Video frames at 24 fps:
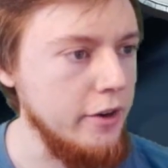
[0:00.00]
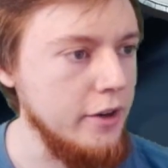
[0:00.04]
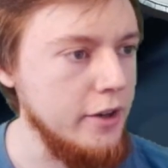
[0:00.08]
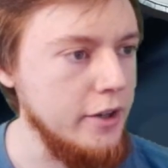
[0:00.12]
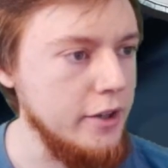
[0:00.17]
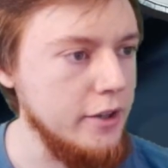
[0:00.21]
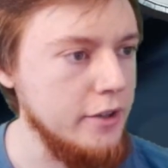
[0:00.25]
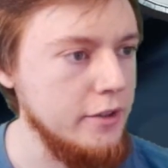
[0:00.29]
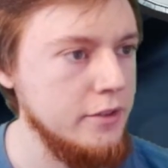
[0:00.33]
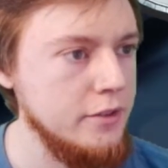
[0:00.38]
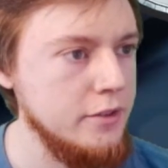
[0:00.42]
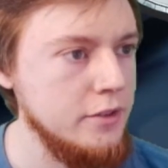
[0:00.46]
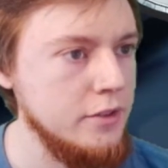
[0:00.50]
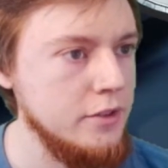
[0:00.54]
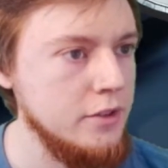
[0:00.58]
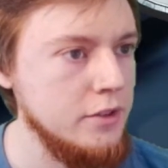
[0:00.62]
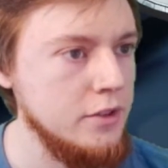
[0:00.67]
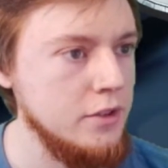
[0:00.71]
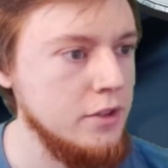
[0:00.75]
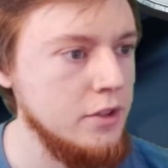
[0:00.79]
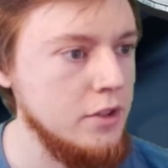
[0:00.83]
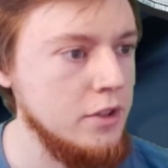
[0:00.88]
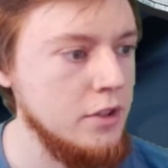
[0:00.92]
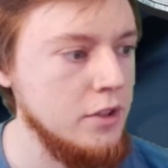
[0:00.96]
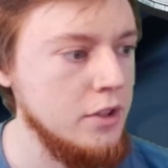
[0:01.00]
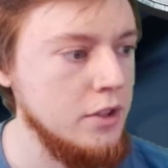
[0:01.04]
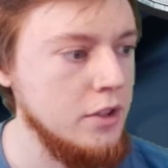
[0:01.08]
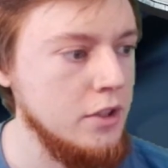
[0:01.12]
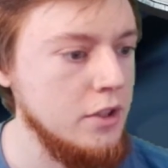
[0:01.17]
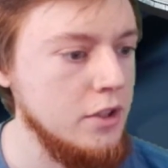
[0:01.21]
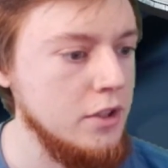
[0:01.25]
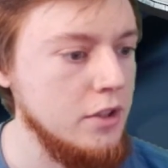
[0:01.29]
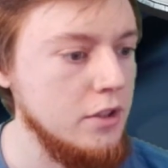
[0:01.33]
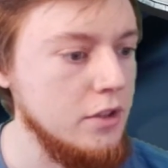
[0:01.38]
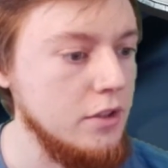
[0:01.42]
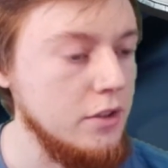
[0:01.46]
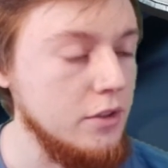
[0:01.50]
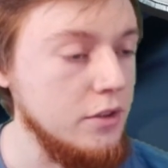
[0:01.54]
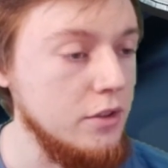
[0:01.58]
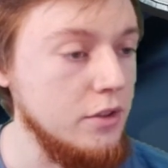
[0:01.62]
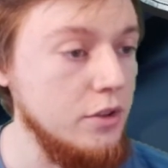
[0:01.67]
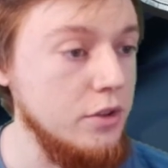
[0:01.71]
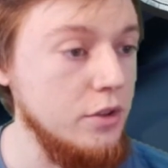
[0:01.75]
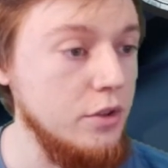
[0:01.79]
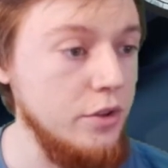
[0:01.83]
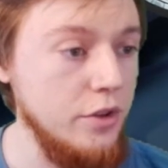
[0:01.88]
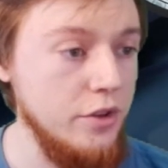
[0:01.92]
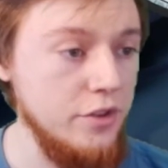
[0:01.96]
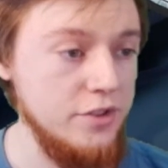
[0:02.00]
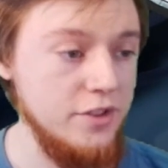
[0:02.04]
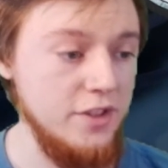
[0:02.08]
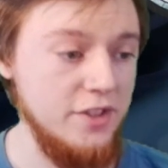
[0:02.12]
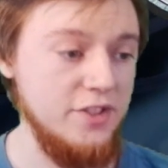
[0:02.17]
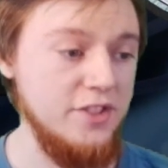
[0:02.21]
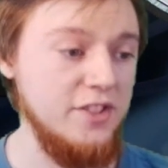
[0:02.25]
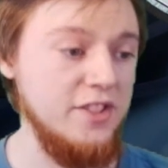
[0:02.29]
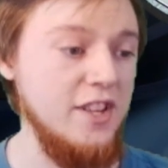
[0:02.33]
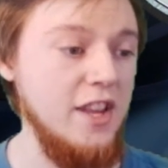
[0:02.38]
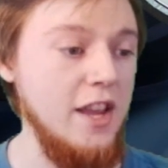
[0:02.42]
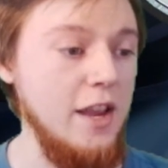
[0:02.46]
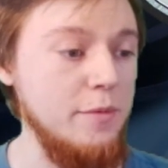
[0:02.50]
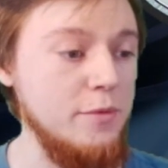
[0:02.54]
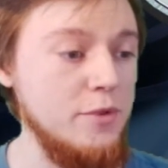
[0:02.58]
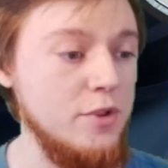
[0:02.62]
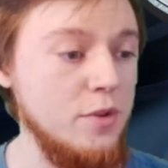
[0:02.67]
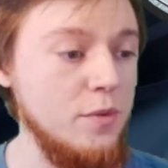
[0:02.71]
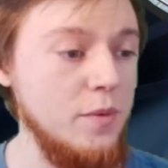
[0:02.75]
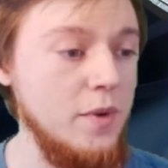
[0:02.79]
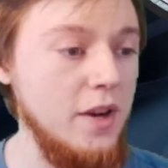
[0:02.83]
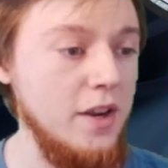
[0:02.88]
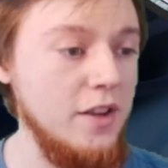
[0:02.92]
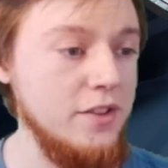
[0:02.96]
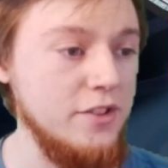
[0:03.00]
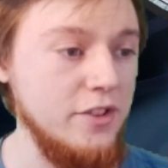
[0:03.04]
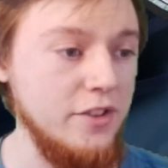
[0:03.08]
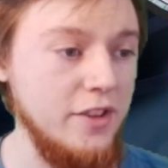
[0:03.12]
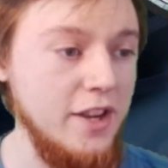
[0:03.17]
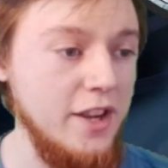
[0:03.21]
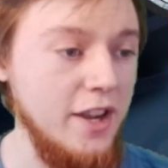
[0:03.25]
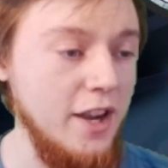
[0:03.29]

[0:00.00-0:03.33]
huh? Ooh, there's an Escape to the Wilds. Okay,